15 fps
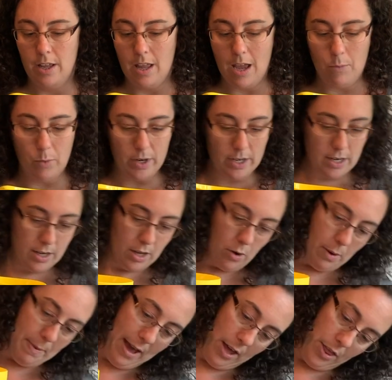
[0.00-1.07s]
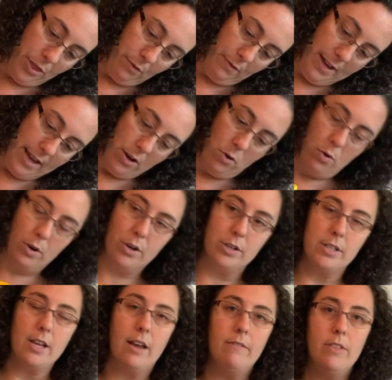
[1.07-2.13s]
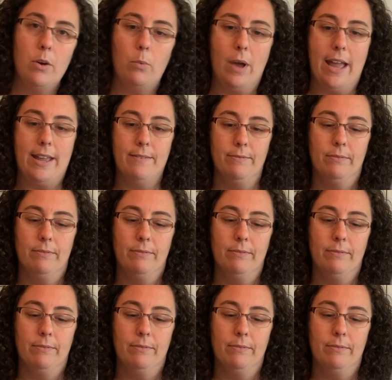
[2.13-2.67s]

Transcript: And we're gonna go about 3/4 of the way.